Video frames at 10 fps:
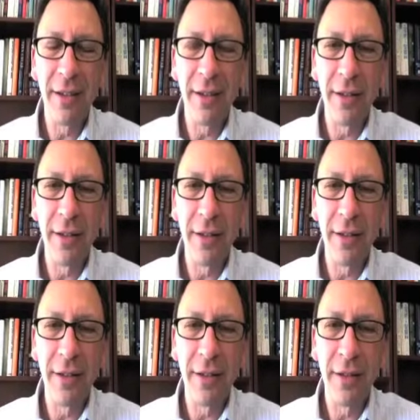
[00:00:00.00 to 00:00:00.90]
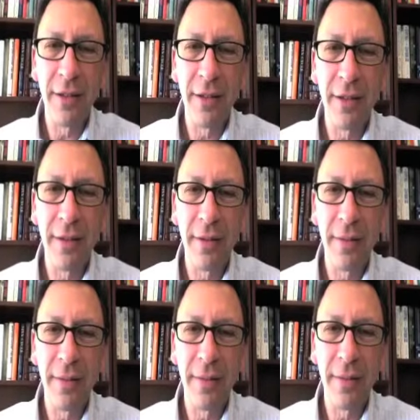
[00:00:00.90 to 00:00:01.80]

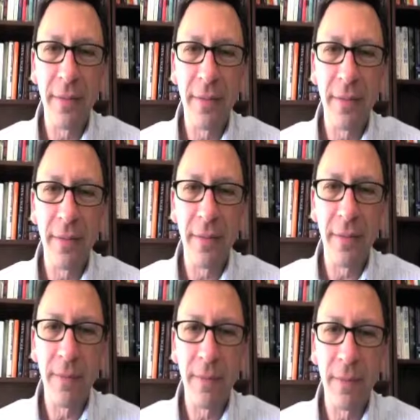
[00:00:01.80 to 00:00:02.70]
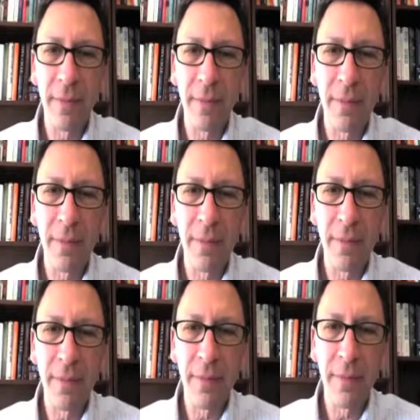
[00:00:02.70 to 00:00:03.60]

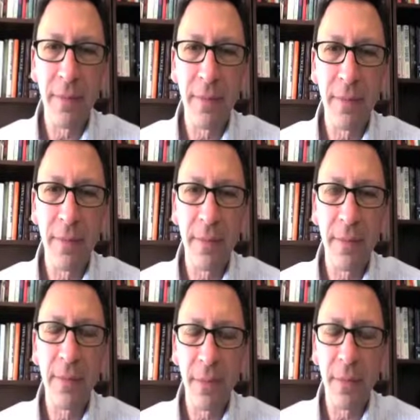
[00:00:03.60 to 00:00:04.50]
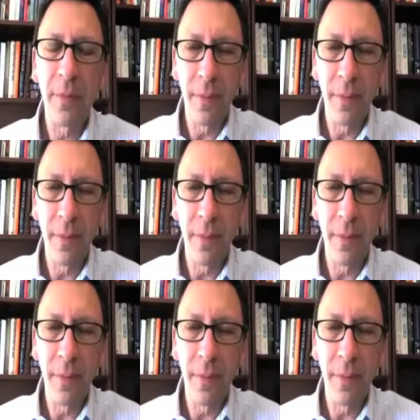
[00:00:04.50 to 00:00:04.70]
The person shown says nothing.